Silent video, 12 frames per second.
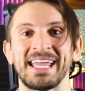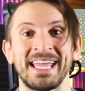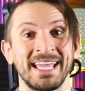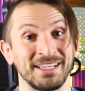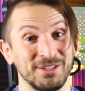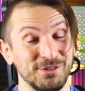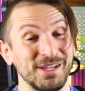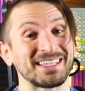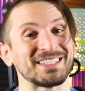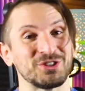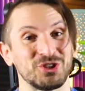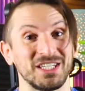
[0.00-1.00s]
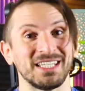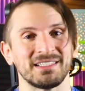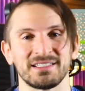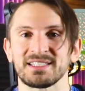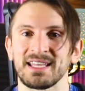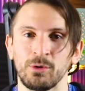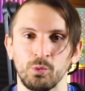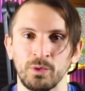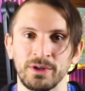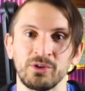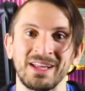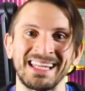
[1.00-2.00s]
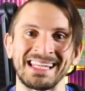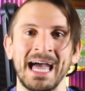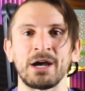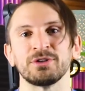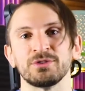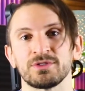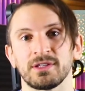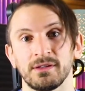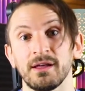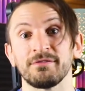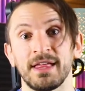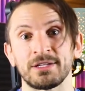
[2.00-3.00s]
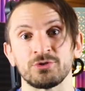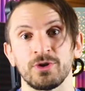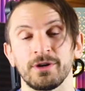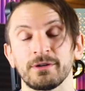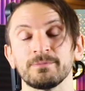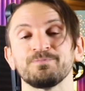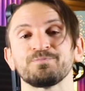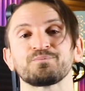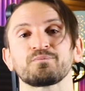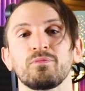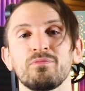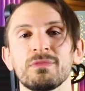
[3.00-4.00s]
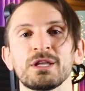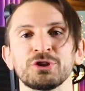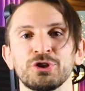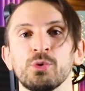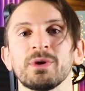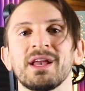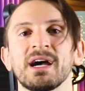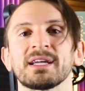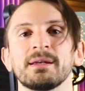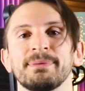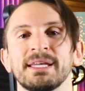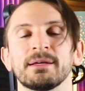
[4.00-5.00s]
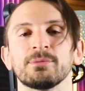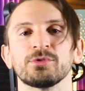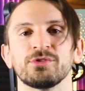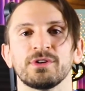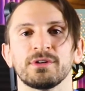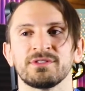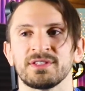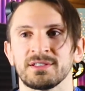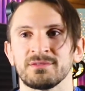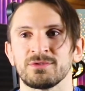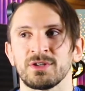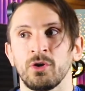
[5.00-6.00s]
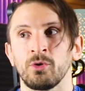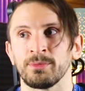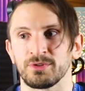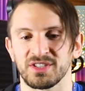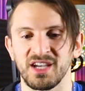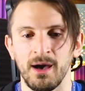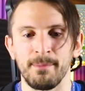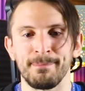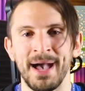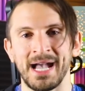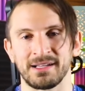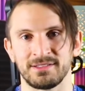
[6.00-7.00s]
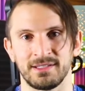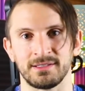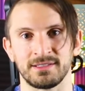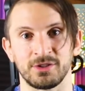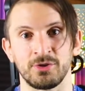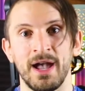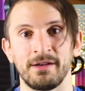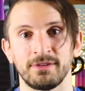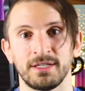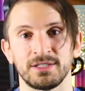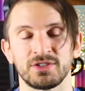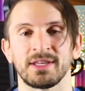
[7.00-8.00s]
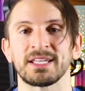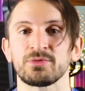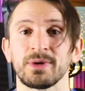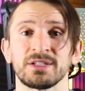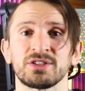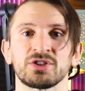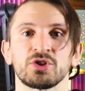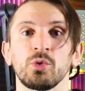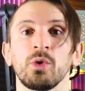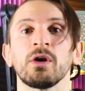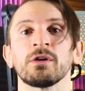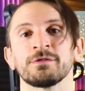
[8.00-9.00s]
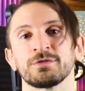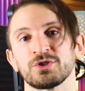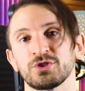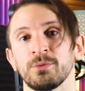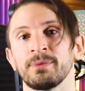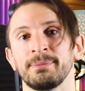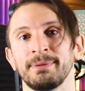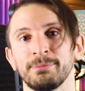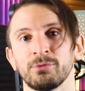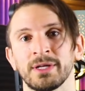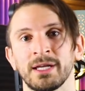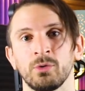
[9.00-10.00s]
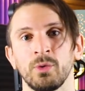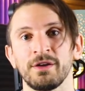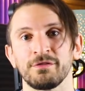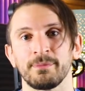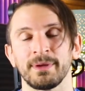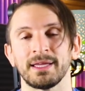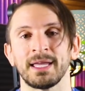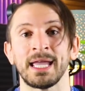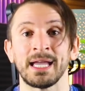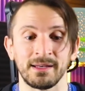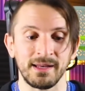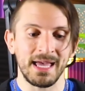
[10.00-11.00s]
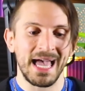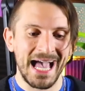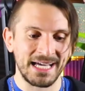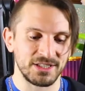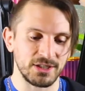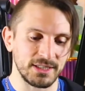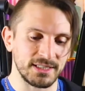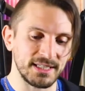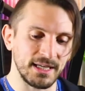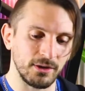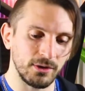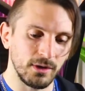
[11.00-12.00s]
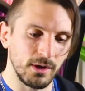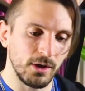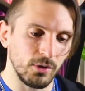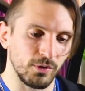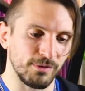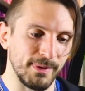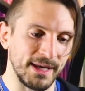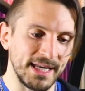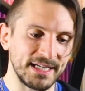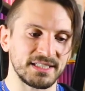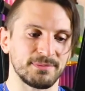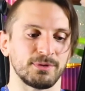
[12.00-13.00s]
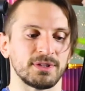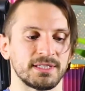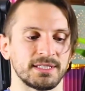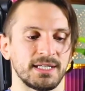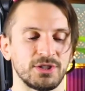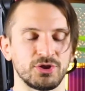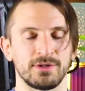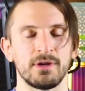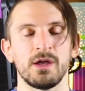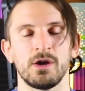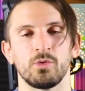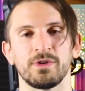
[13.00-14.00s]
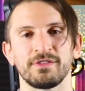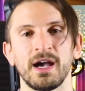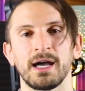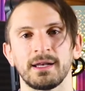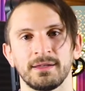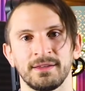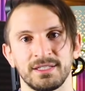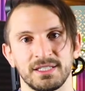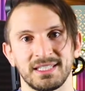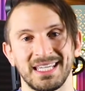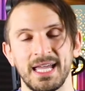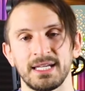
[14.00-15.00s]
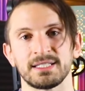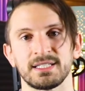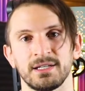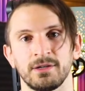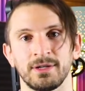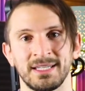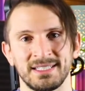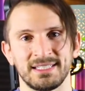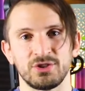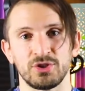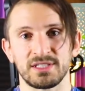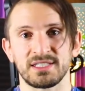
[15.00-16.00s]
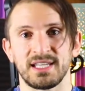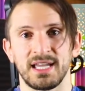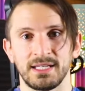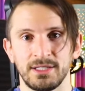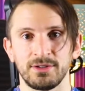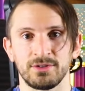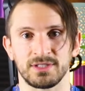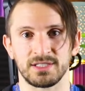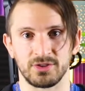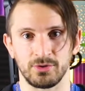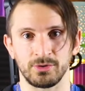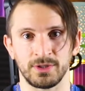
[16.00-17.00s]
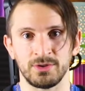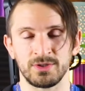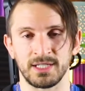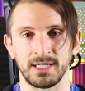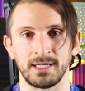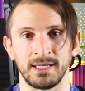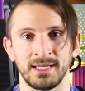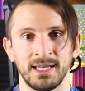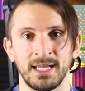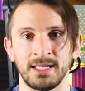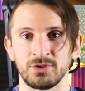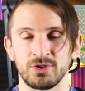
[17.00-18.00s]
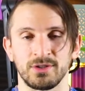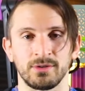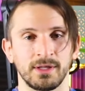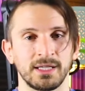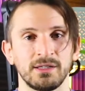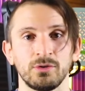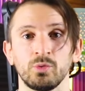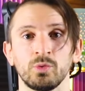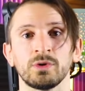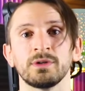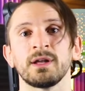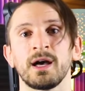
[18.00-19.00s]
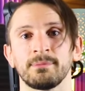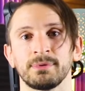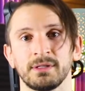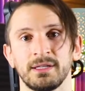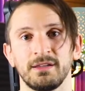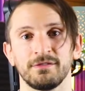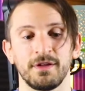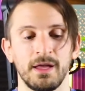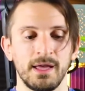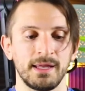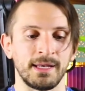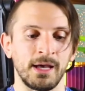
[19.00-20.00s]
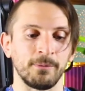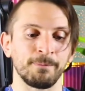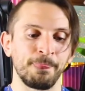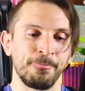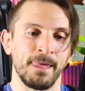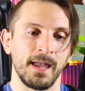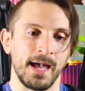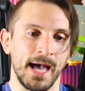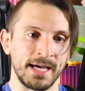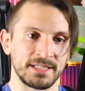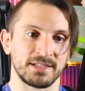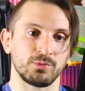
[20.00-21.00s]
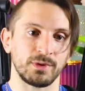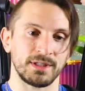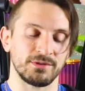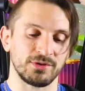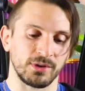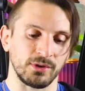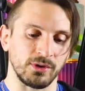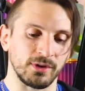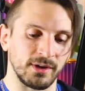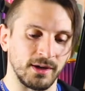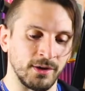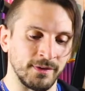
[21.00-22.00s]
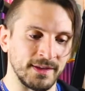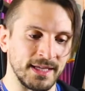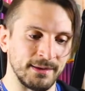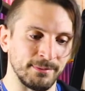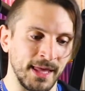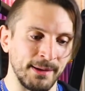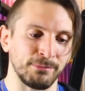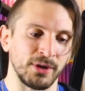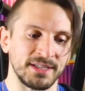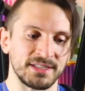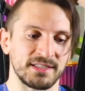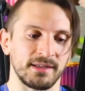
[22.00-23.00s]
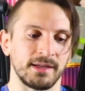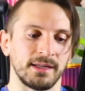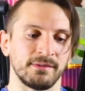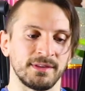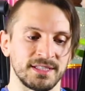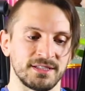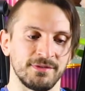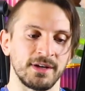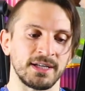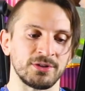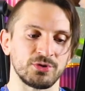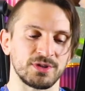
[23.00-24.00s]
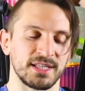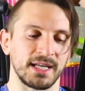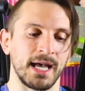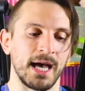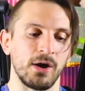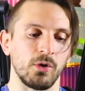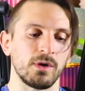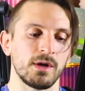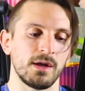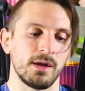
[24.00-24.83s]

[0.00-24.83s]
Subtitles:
and you got the genes that will allow you to love that drug, you are not going to be able to almost come back to gravity. So that's why it's so hard for so many people to get away from it. And as you can tell with my next presentation, we've got this case here. In just 10 years, this girl using it, it aged her like you would not believe. Now, as we took a look on that brain study, it's very interesting how